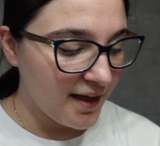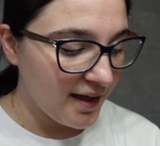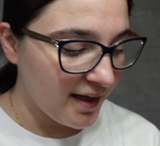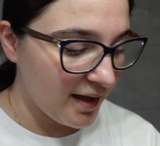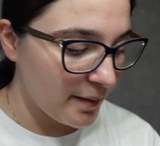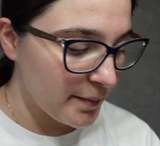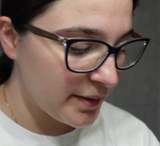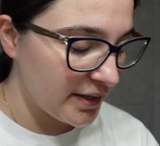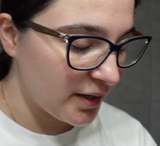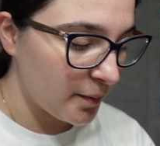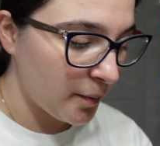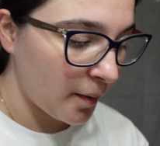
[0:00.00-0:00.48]

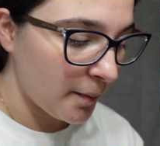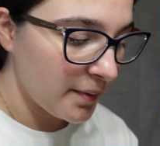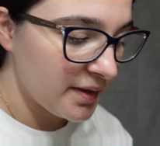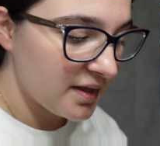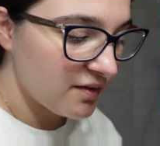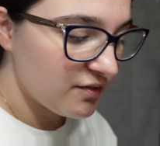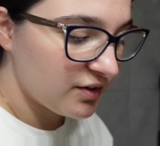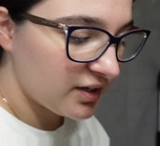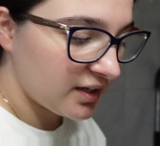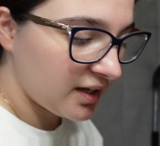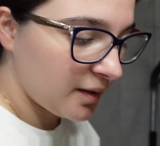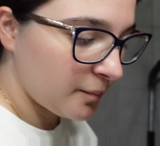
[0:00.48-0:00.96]
I mean, I'll probably
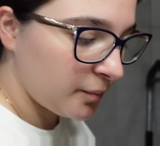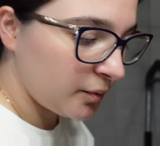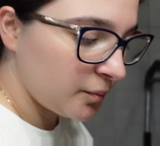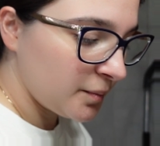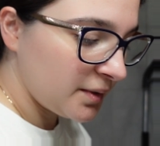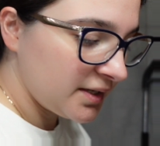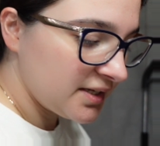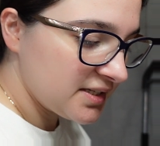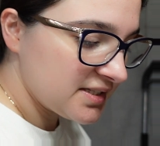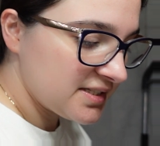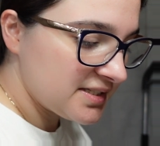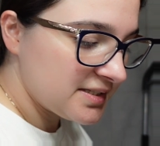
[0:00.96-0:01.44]
give it a couple
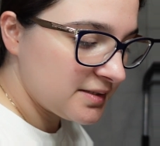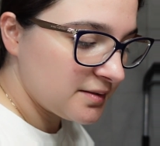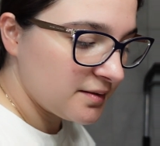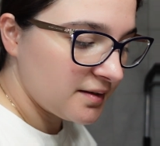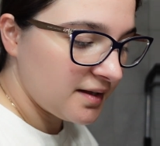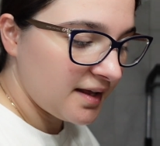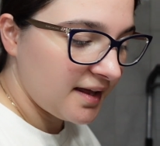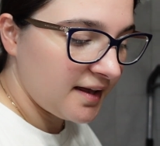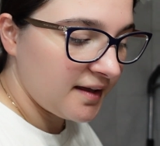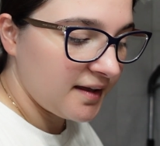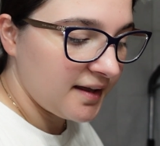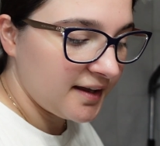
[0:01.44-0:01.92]
minutes
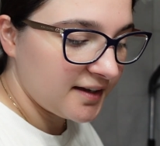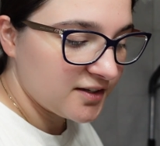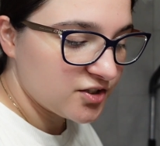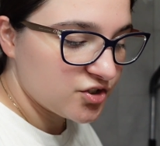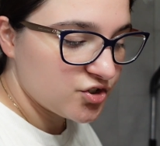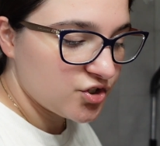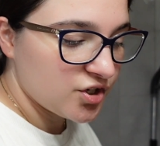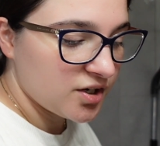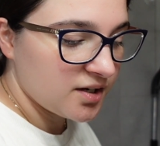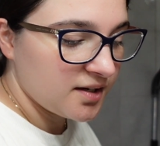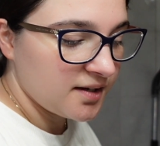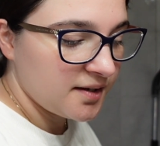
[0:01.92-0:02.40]

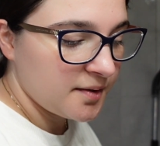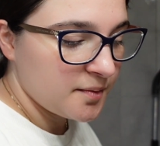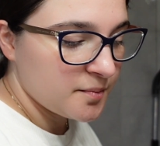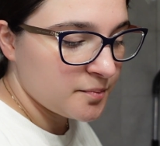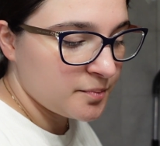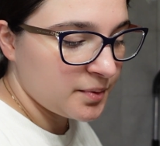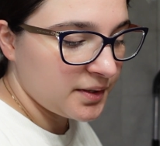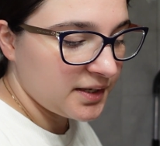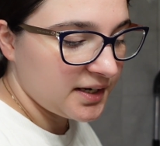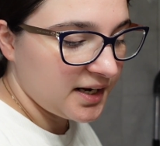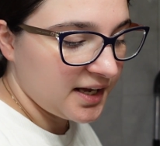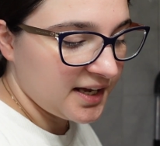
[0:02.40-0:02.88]
extra,
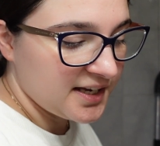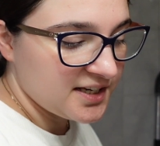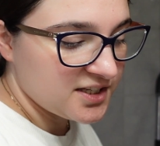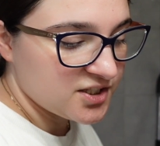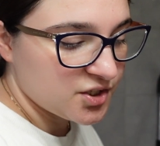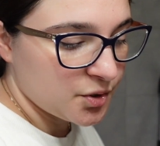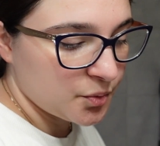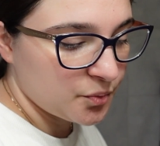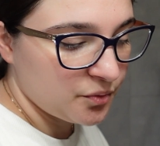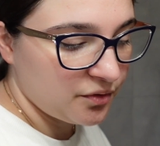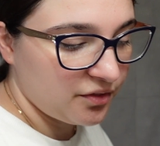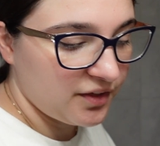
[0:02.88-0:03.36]
but I
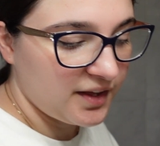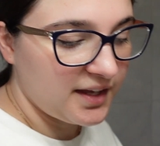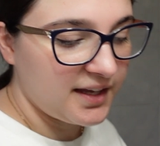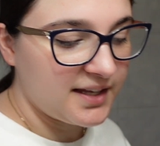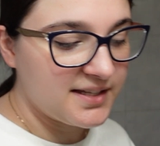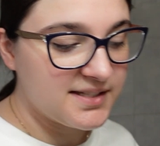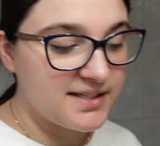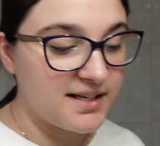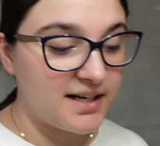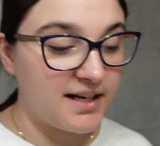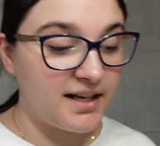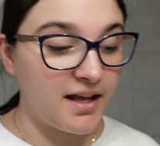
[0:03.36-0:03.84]
don't think
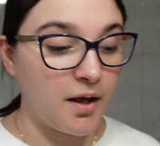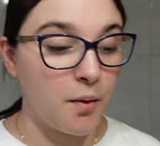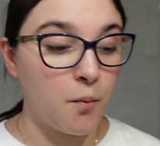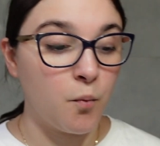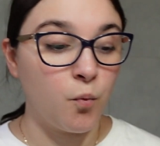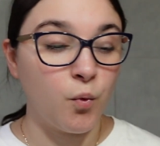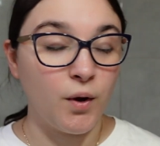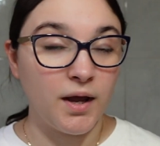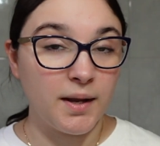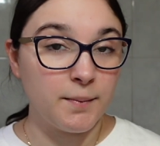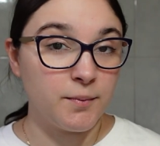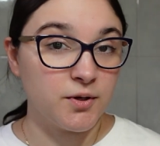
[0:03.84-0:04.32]
it's gonna get
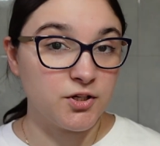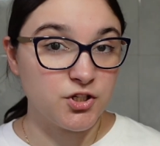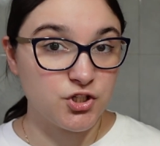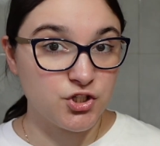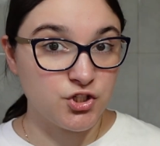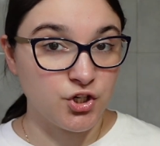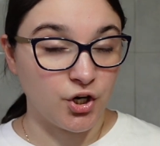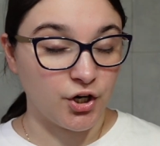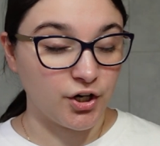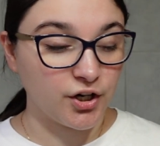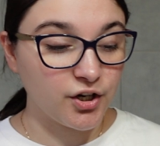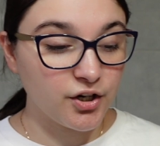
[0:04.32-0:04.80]
way much
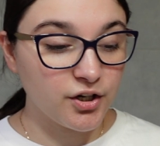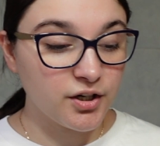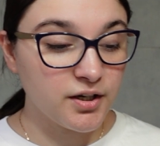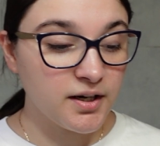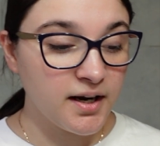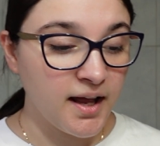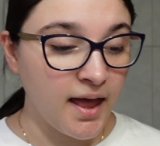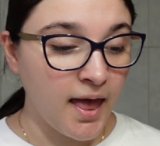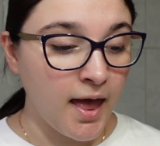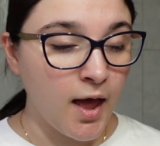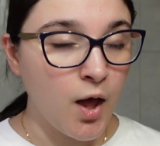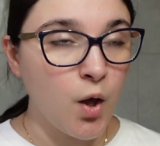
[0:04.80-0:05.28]
darker,
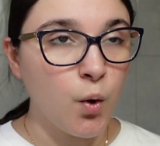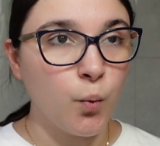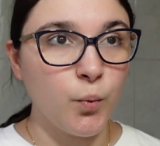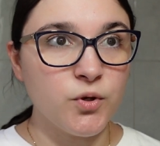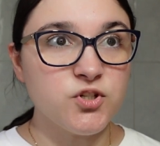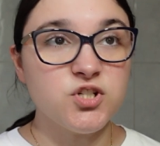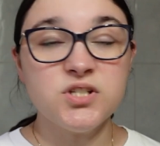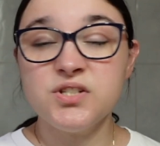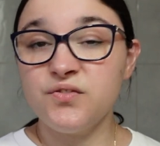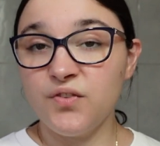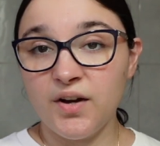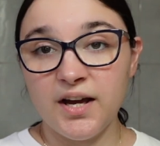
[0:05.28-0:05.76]

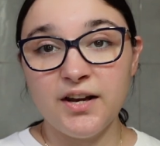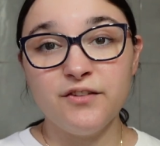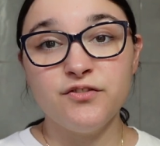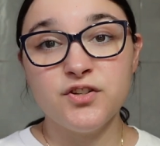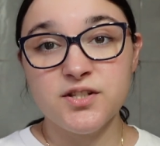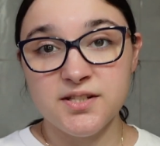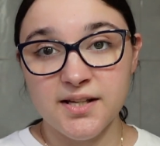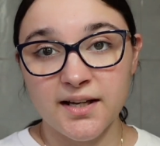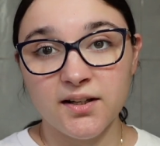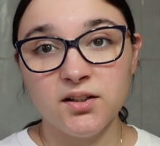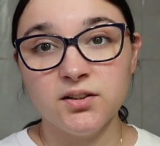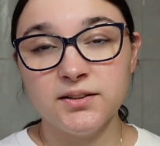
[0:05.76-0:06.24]
which is fine for
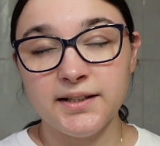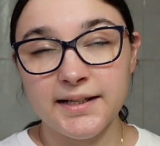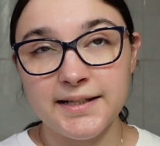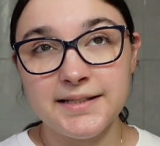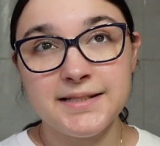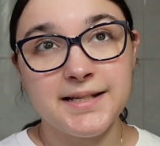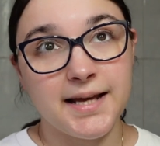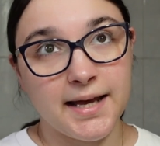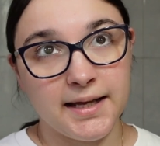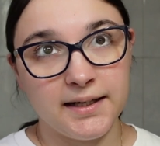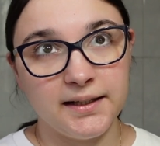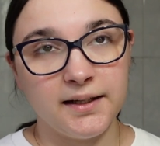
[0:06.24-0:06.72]
cycle day
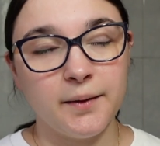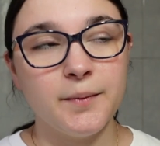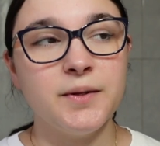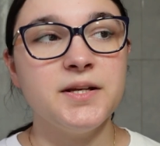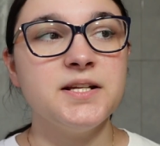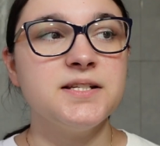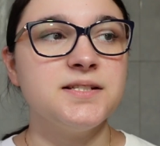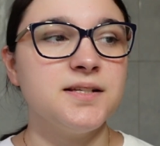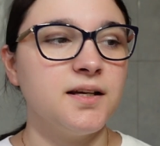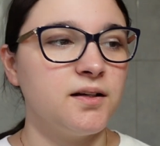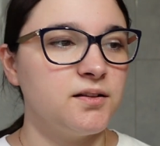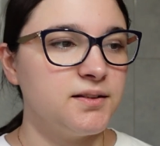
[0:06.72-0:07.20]
ten. I mean,
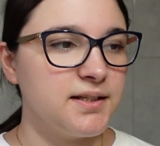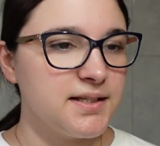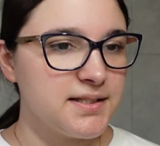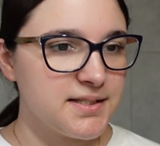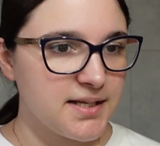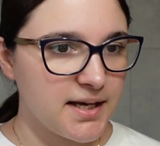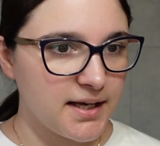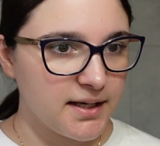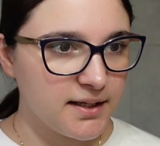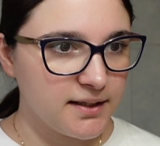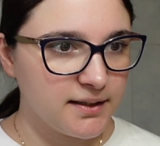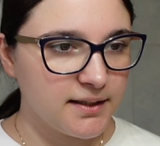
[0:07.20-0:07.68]
it's cycle day
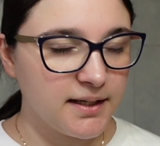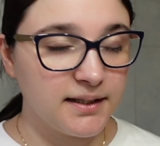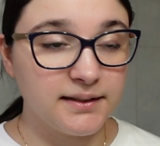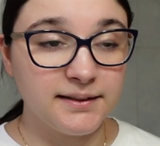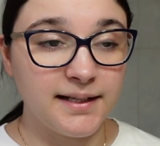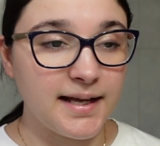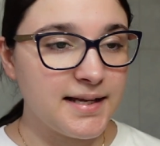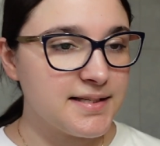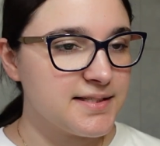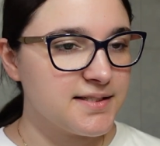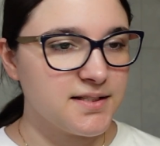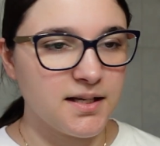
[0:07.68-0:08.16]
ten,
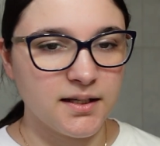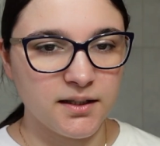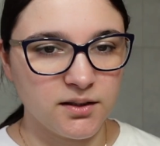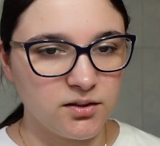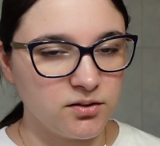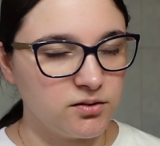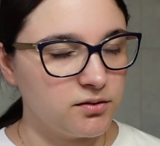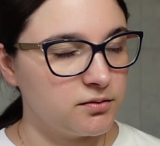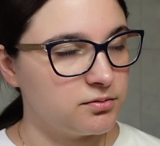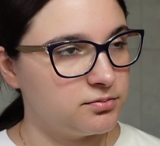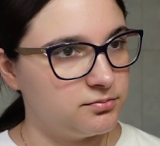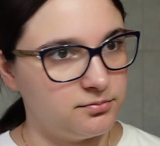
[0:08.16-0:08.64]
last
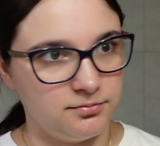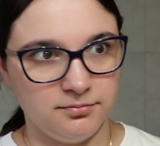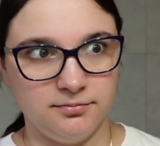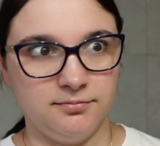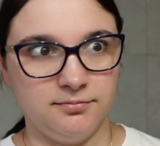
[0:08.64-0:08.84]
cycle,